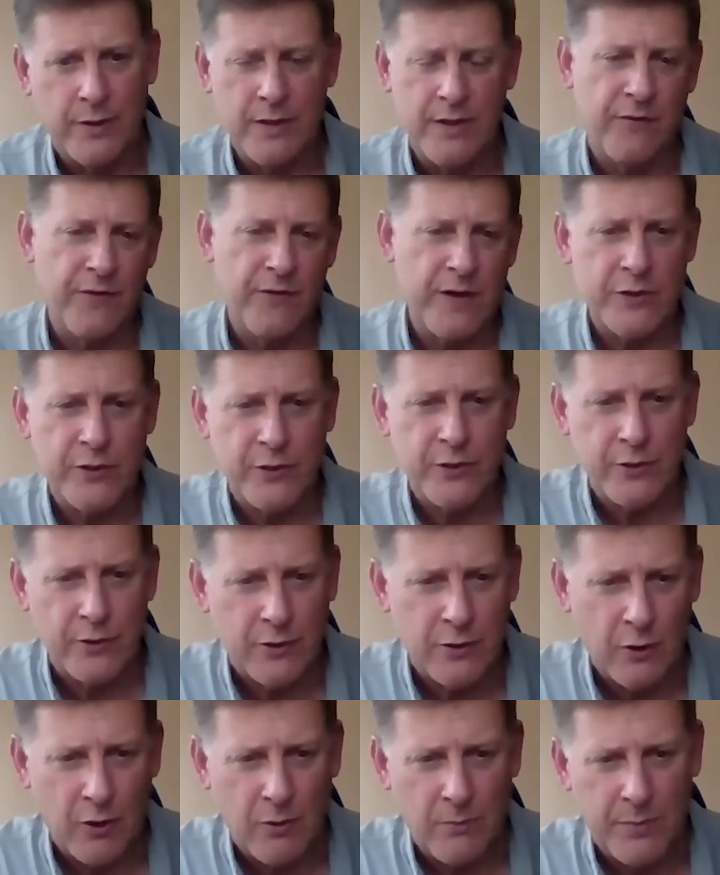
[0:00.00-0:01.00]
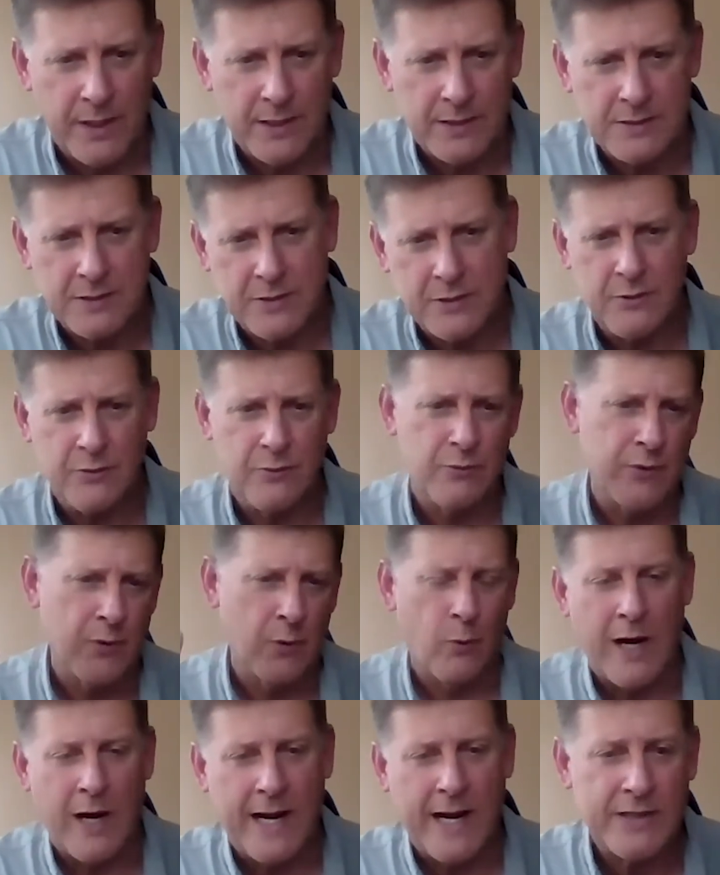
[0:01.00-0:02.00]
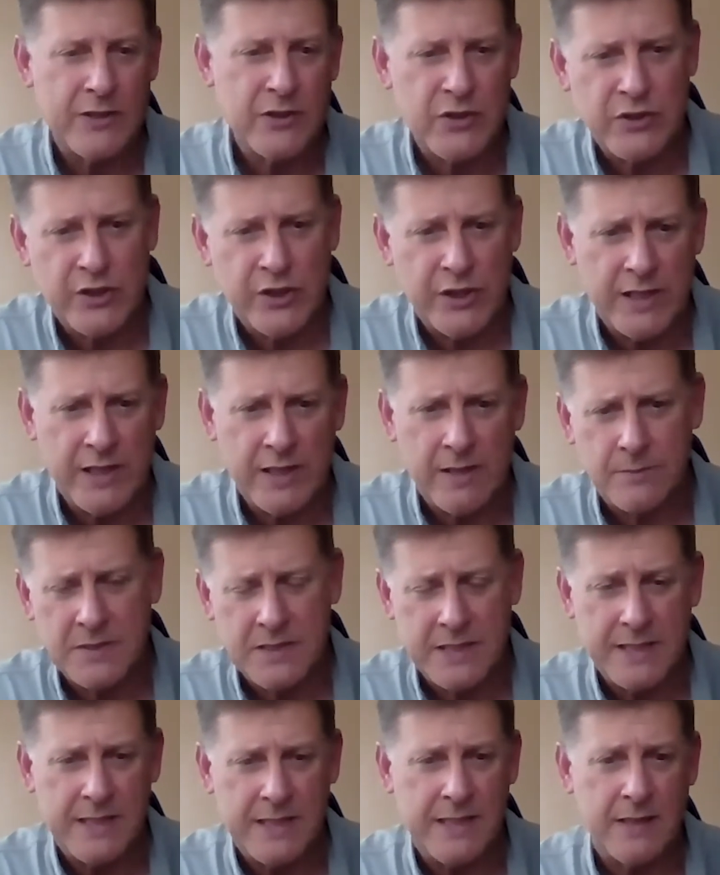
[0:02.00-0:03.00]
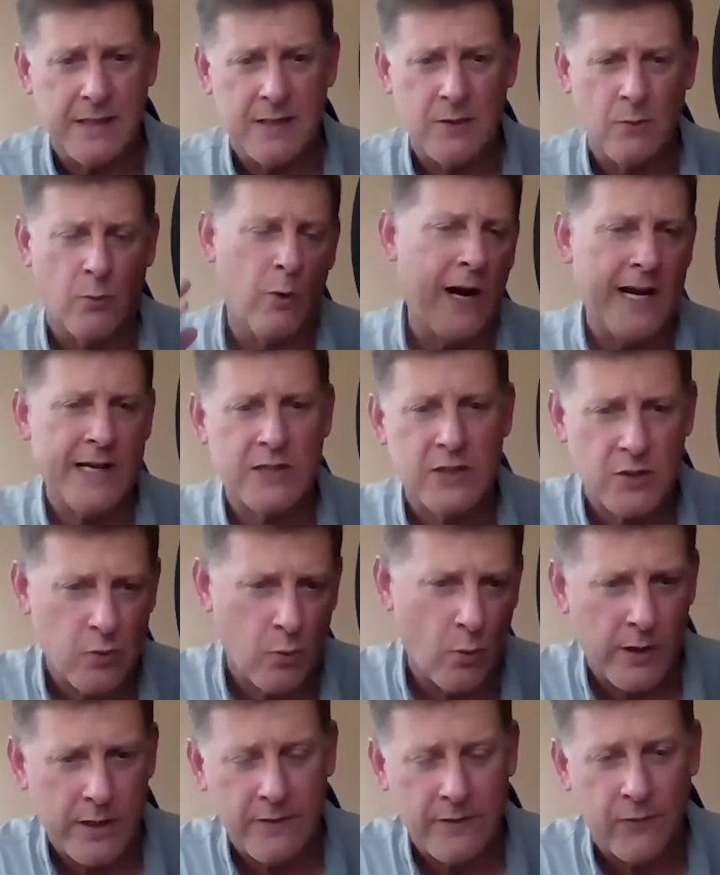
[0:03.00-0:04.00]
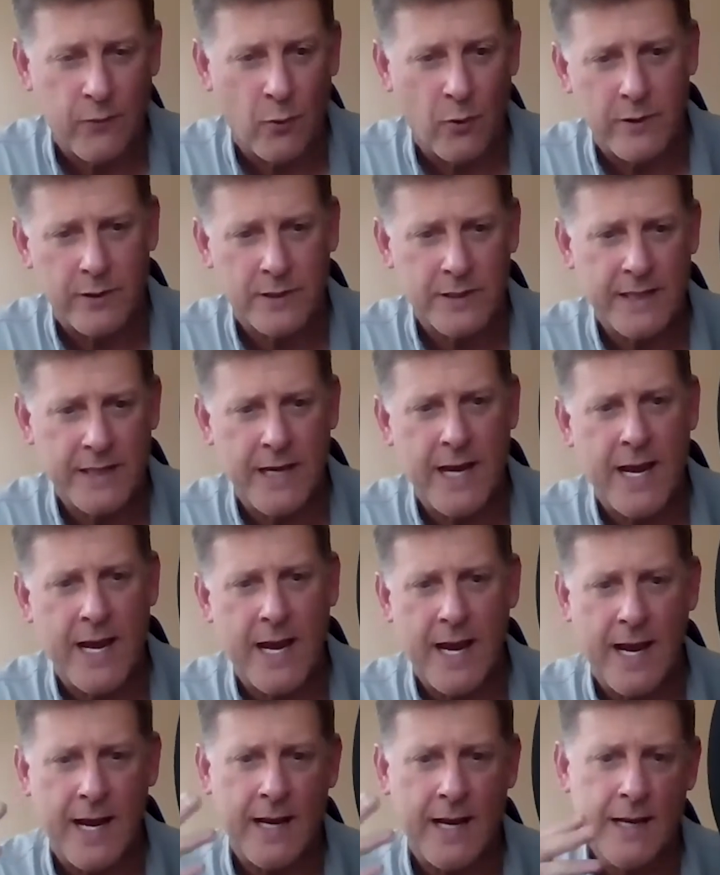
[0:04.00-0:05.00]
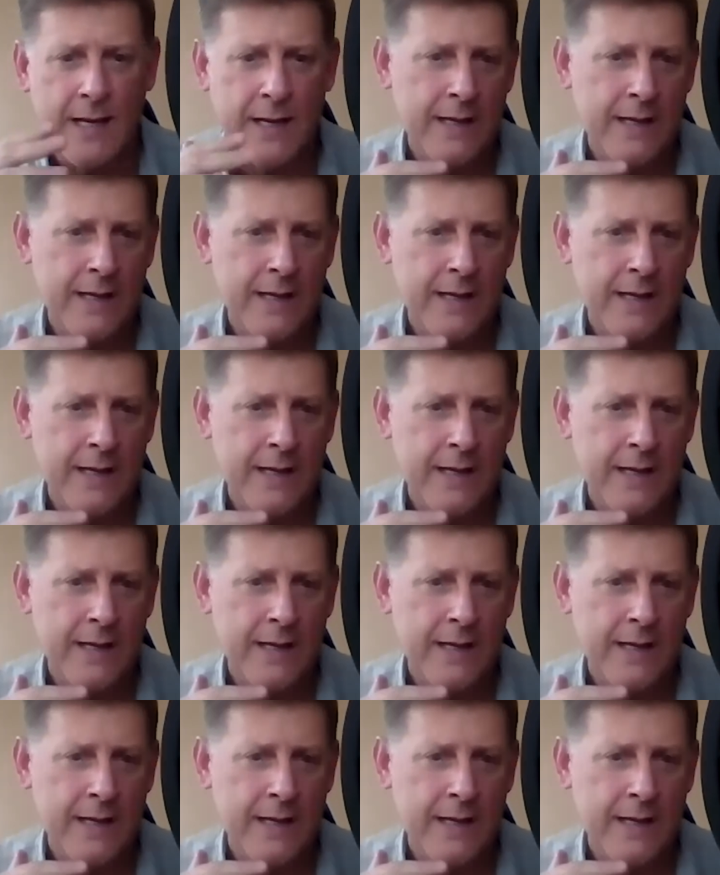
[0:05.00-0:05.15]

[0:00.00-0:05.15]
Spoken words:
the Fisher Gold Bug 2, the White's GMT, the White's 24K,